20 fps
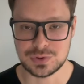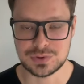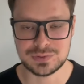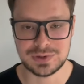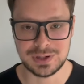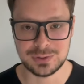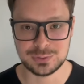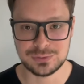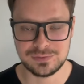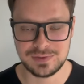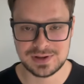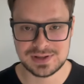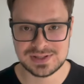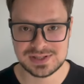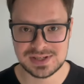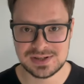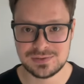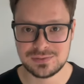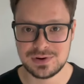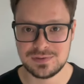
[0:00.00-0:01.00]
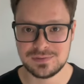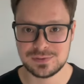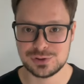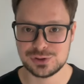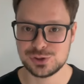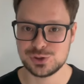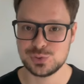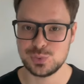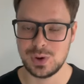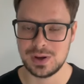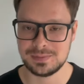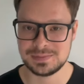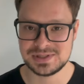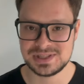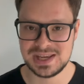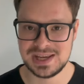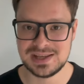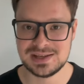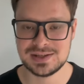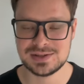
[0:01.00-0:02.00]
crowdfunding refers to
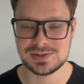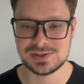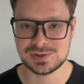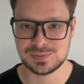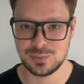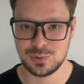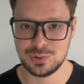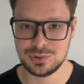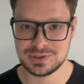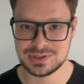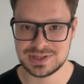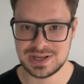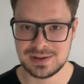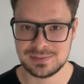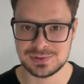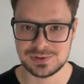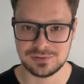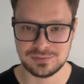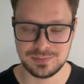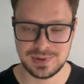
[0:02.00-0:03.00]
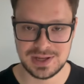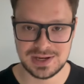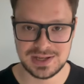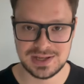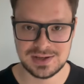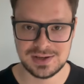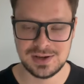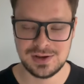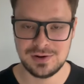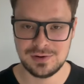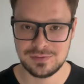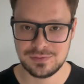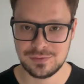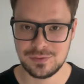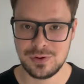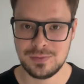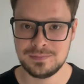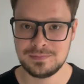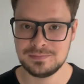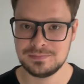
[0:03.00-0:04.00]
obtaining small sums of money
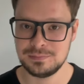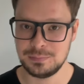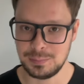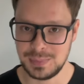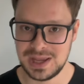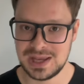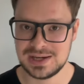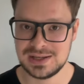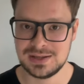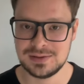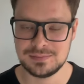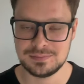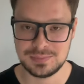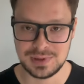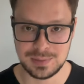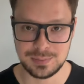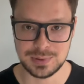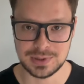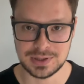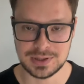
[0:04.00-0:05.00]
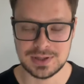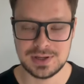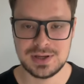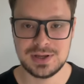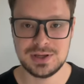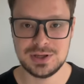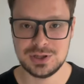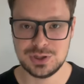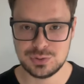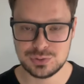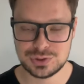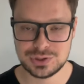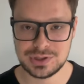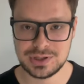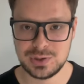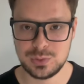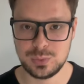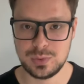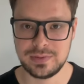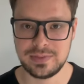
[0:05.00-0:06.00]
from many people,
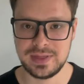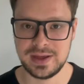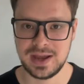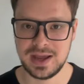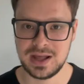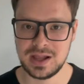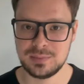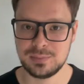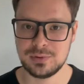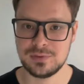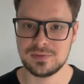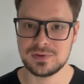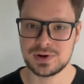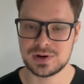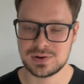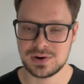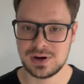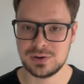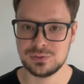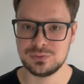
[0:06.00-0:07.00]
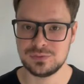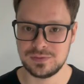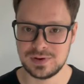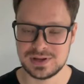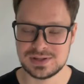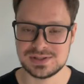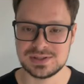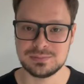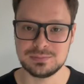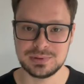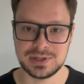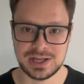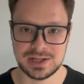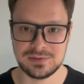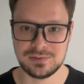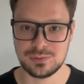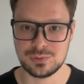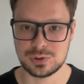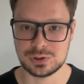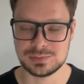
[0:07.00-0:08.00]
usually with the help of crowdfunding
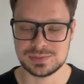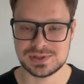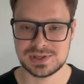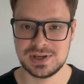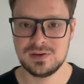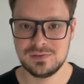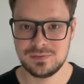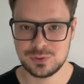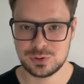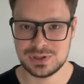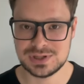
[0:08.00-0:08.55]
platforms, for